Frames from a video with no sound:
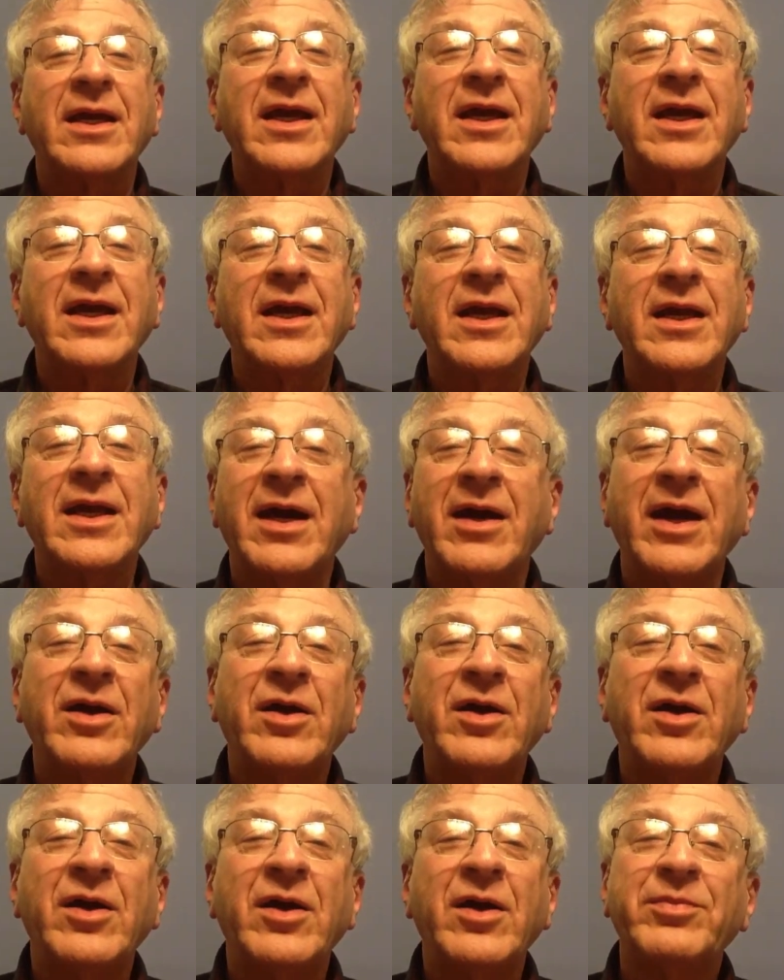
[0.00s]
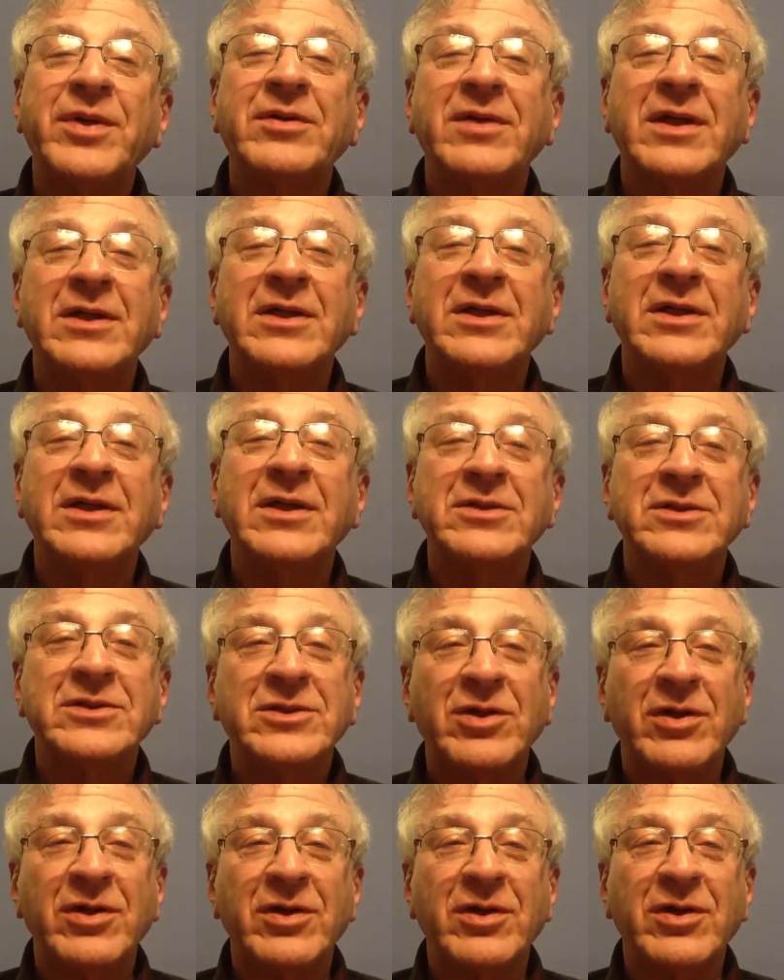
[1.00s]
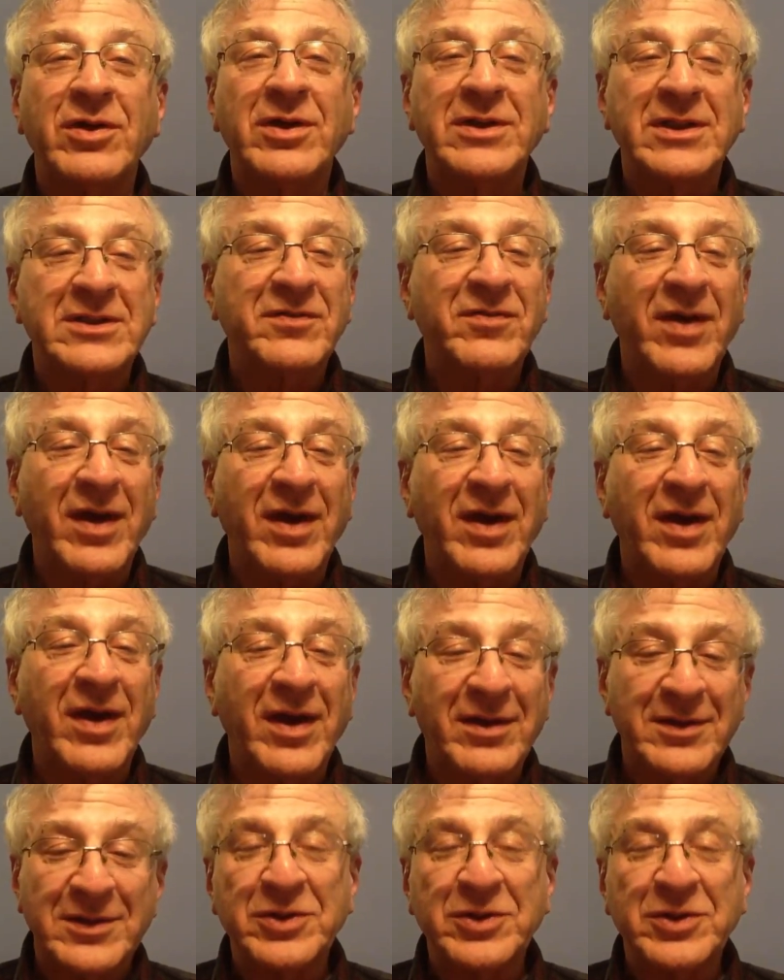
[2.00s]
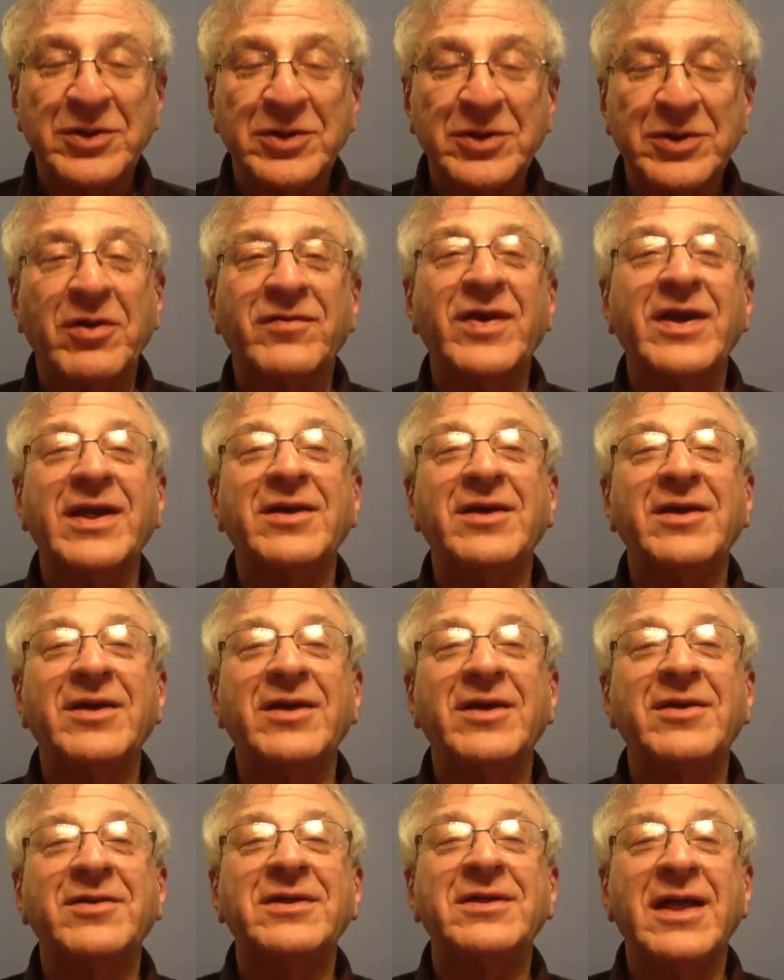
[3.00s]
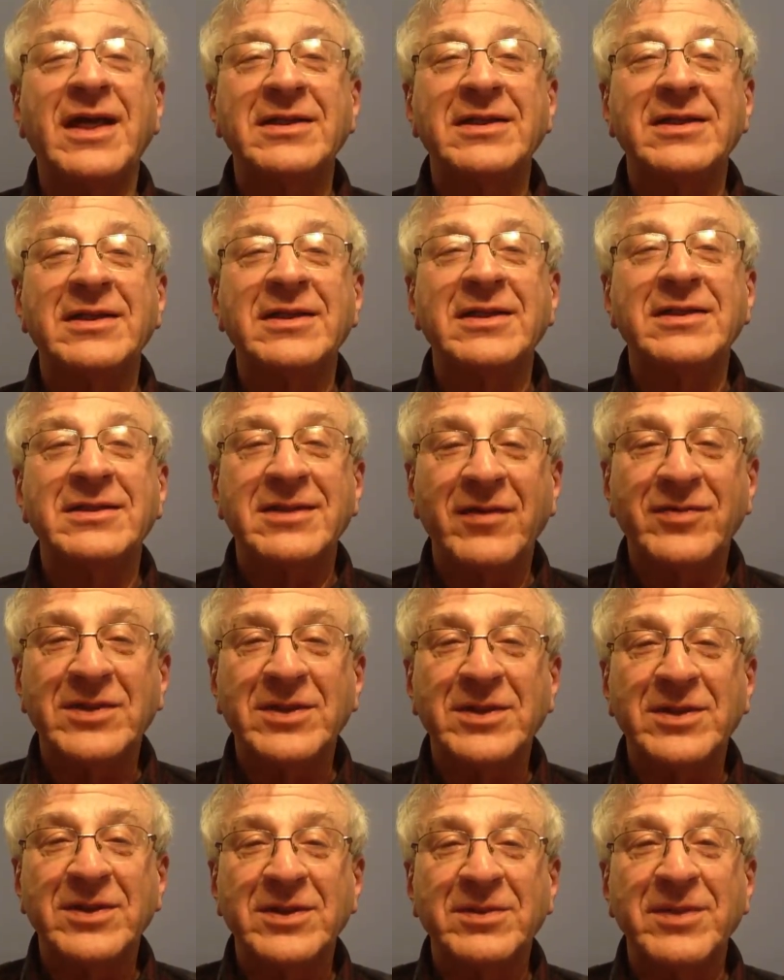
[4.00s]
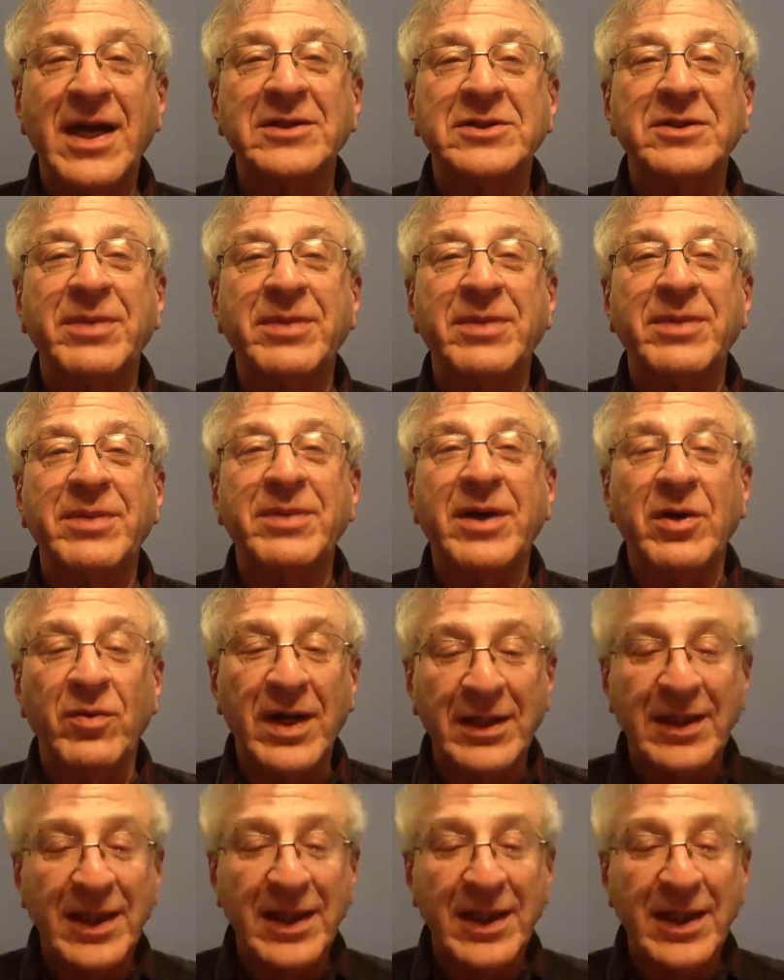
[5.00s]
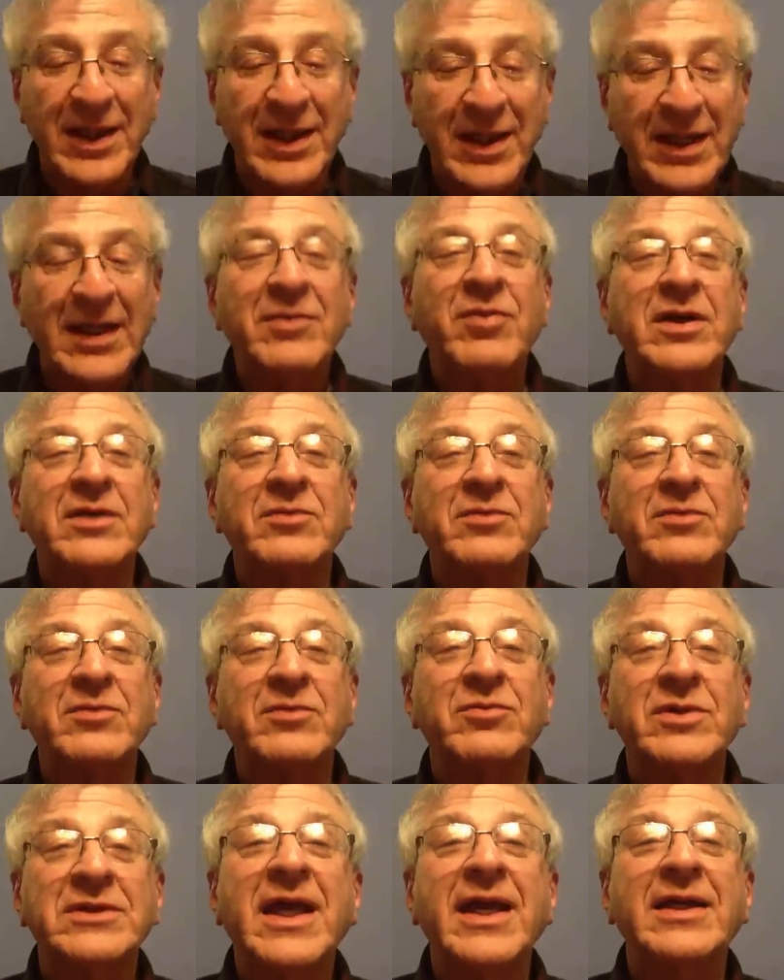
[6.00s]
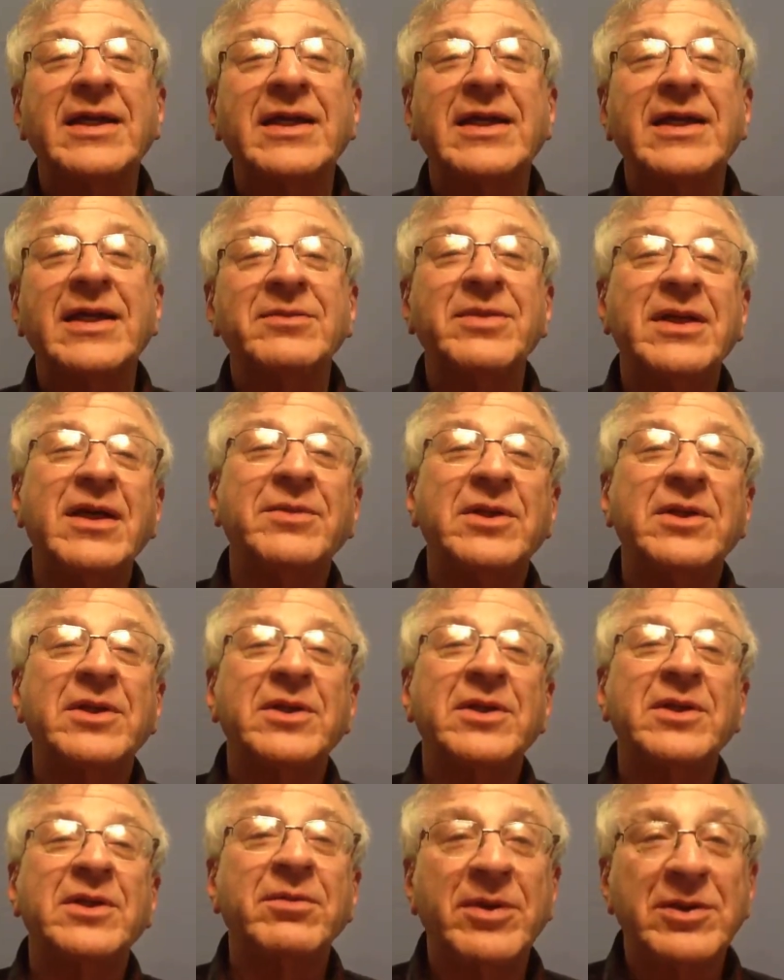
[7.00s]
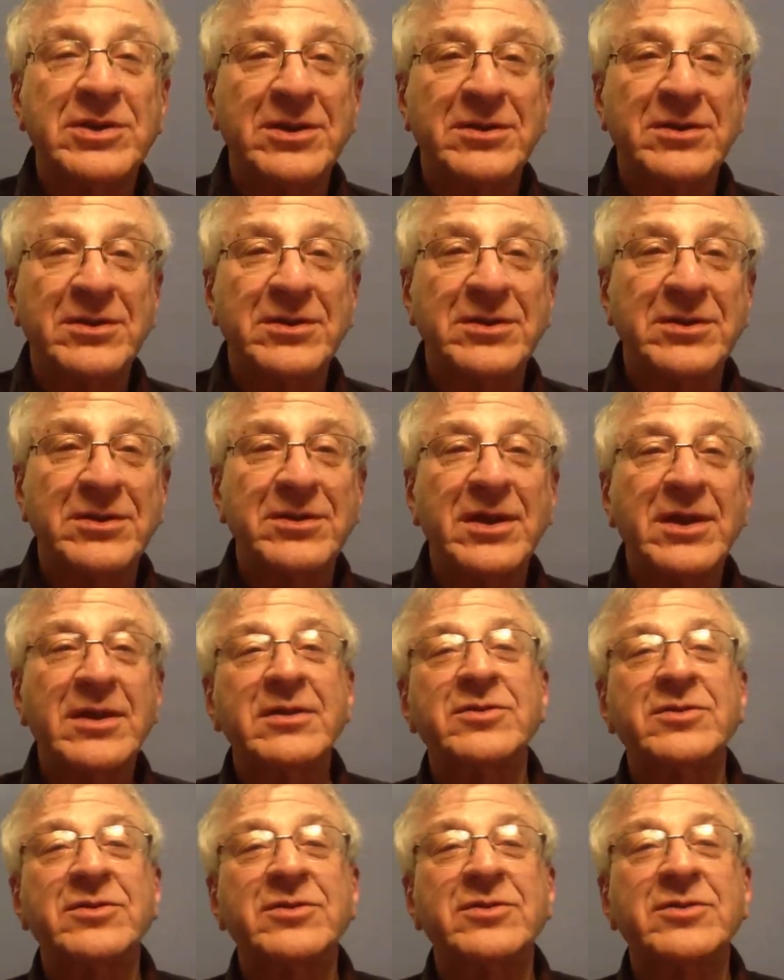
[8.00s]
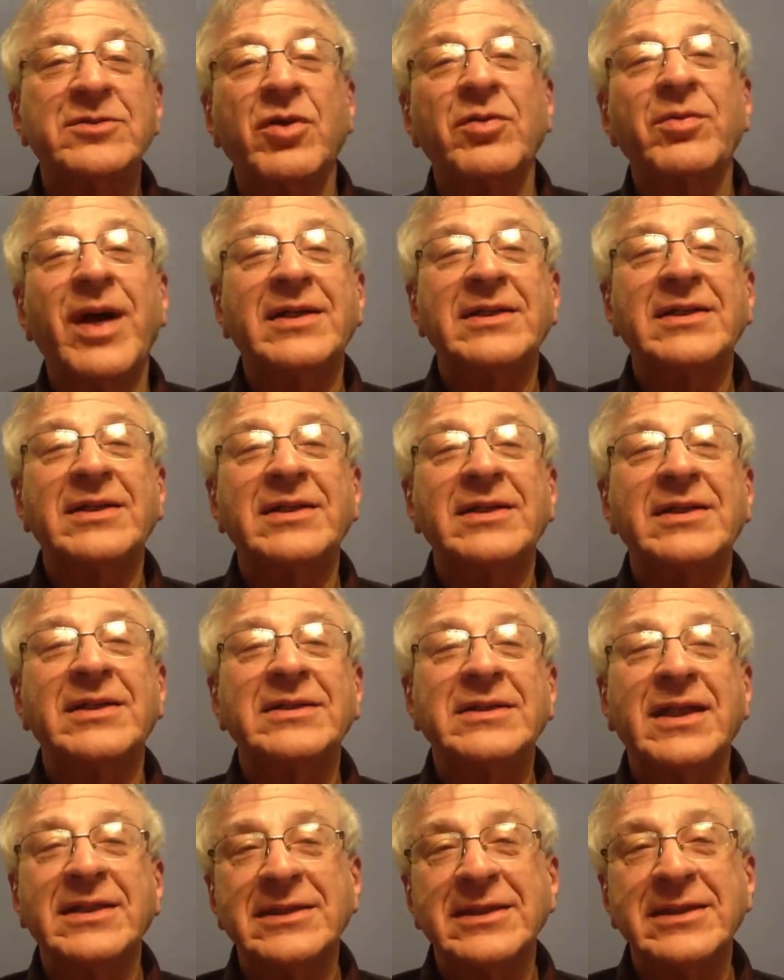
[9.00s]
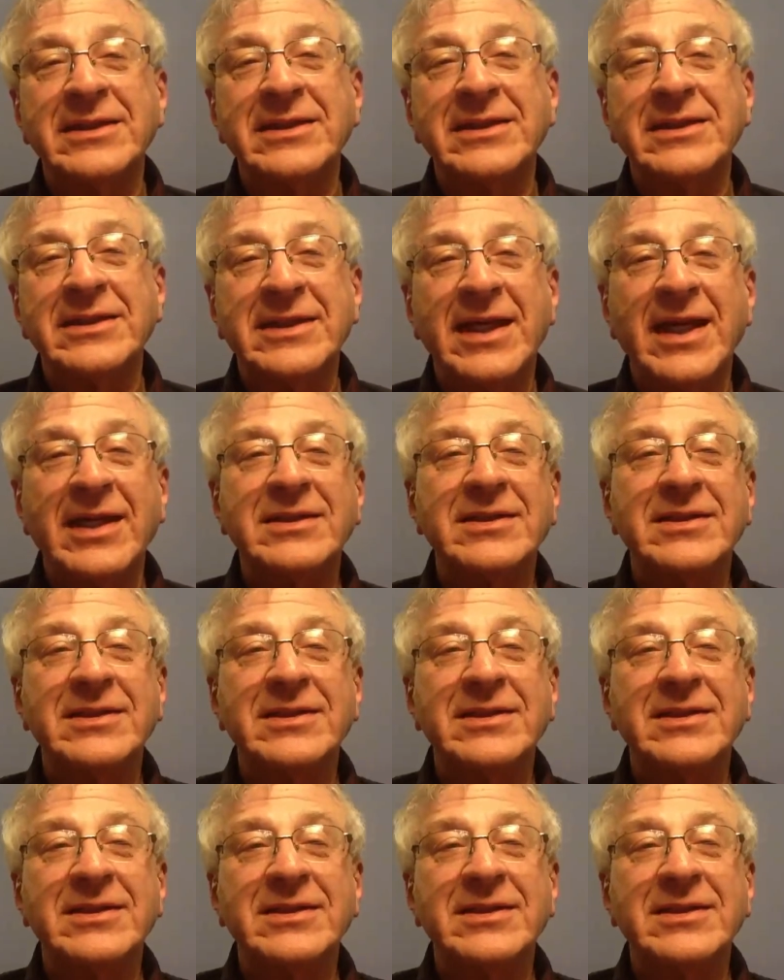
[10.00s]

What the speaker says: anyhow, I hope you enjoyed this short video and have some knowledge about what it would take to become a commercial drone pilot's license and